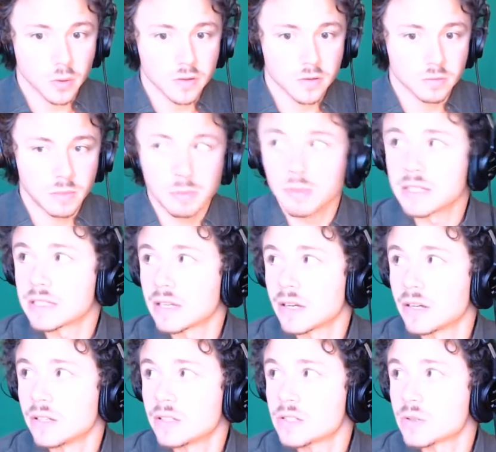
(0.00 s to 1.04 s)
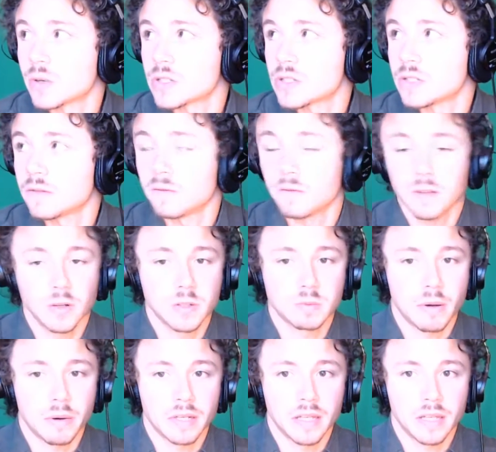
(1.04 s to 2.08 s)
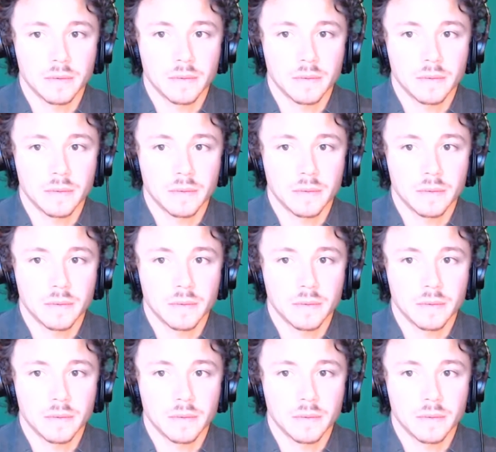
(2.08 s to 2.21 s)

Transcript: for me, but it's a good distortion. For you, it's probably not.